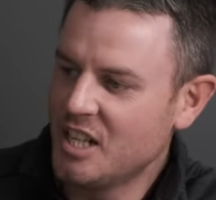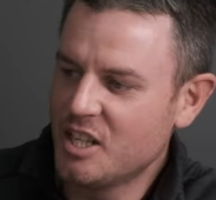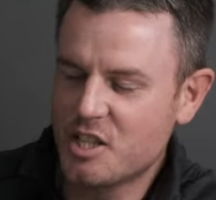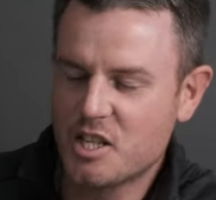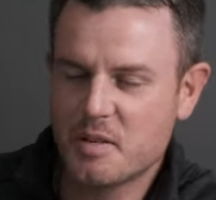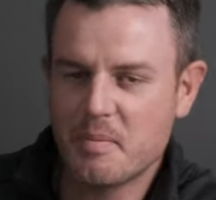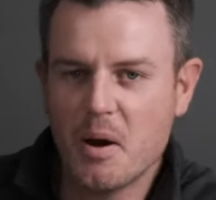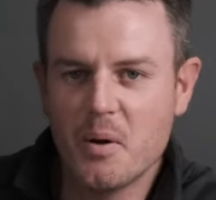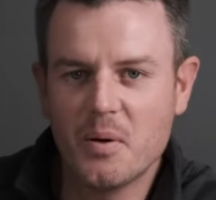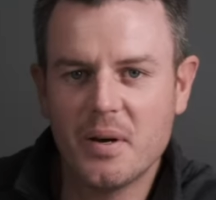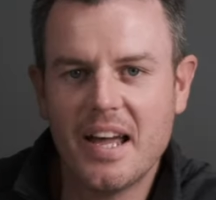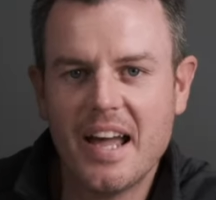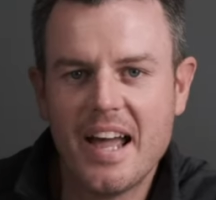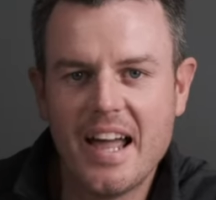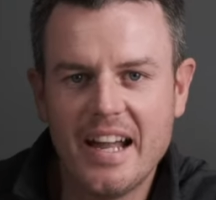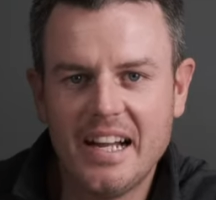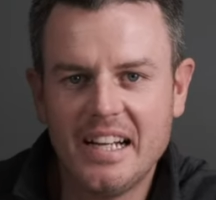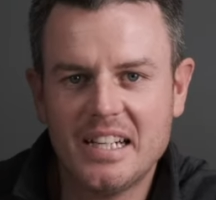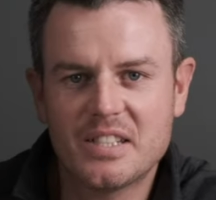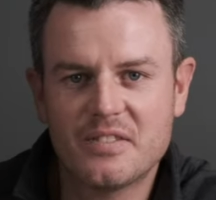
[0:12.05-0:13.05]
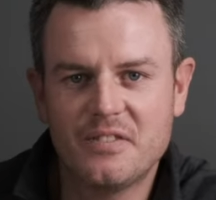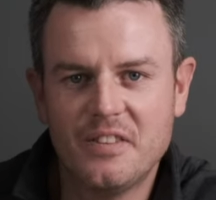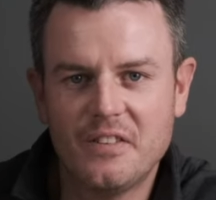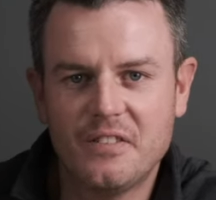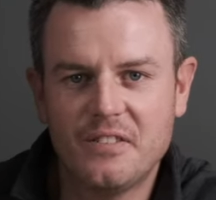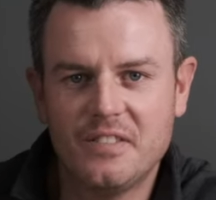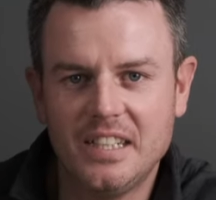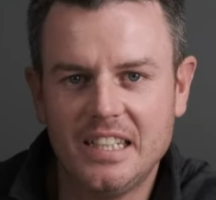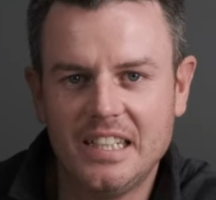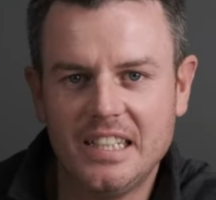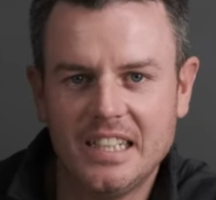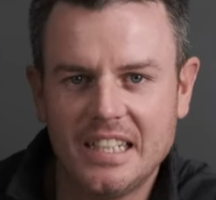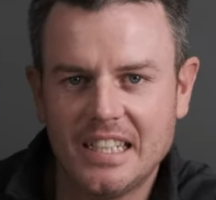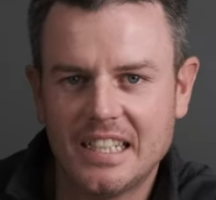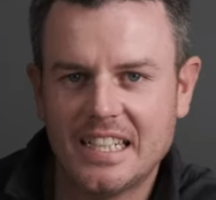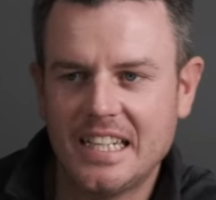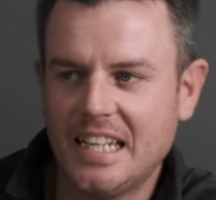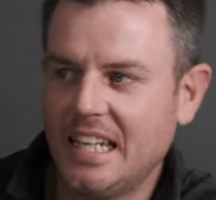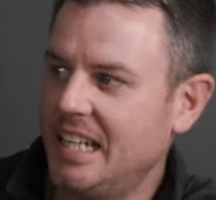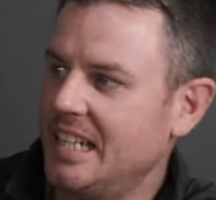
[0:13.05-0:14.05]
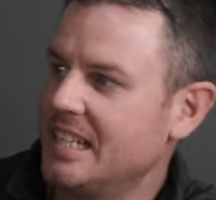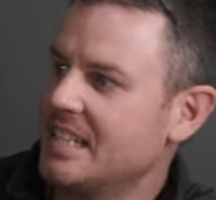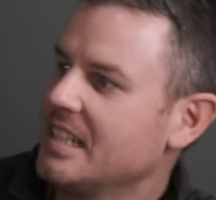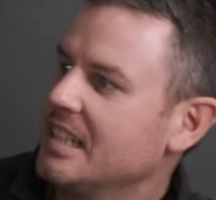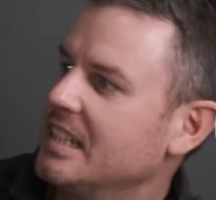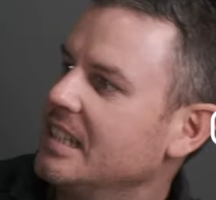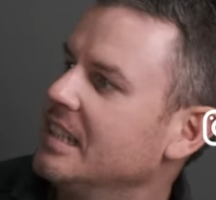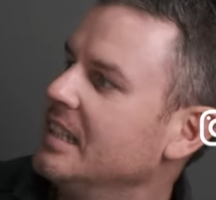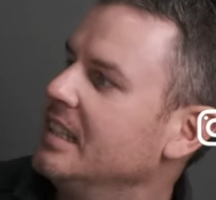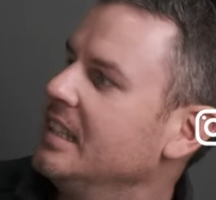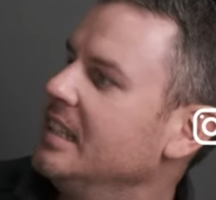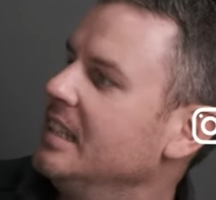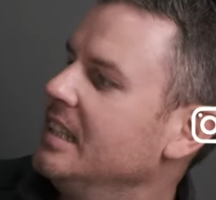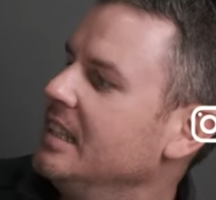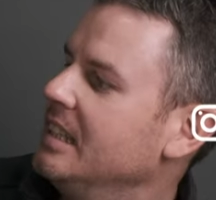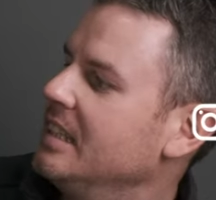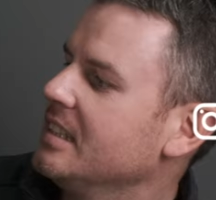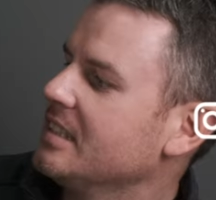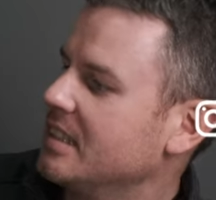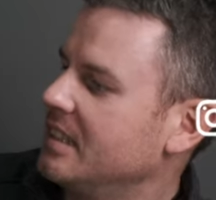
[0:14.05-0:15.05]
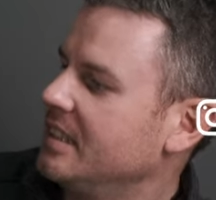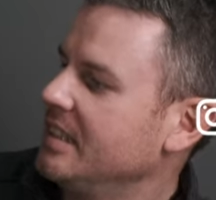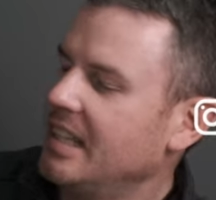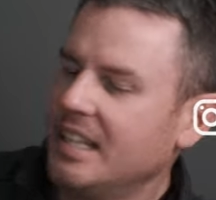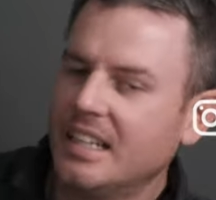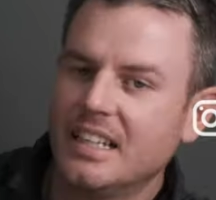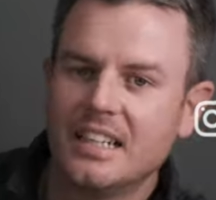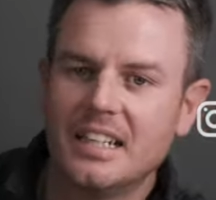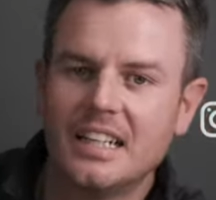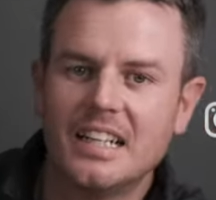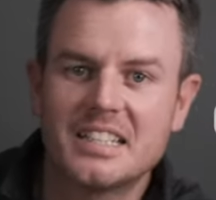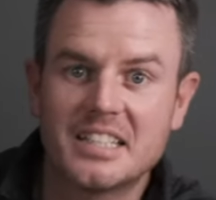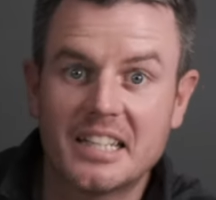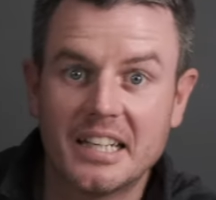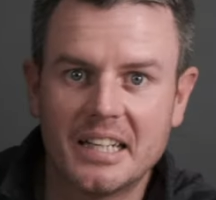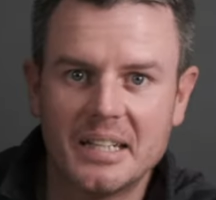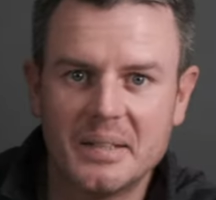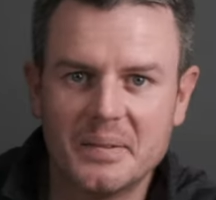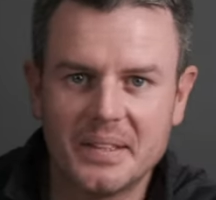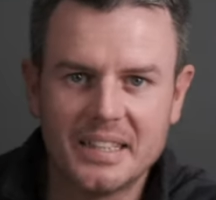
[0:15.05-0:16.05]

Shimoda X50 kit. So yeah, let's get into